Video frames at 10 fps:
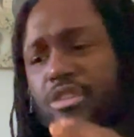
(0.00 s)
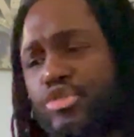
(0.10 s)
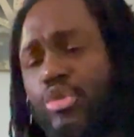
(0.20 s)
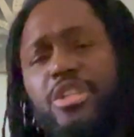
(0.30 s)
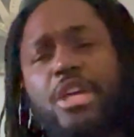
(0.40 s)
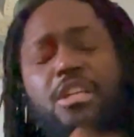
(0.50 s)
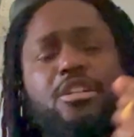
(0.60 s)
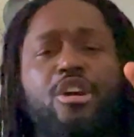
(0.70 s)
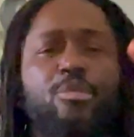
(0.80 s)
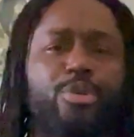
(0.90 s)
So he takes
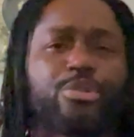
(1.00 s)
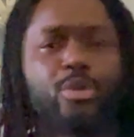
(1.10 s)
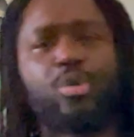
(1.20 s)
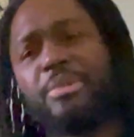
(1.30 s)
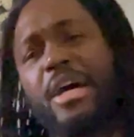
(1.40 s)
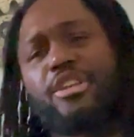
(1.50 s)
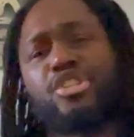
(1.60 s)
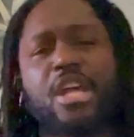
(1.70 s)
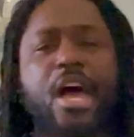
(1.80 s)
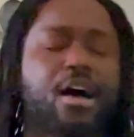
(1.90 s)
the Emperor, throw him down the
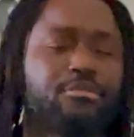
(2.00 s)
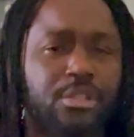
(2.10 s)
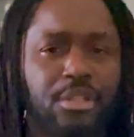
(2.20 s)
shaft.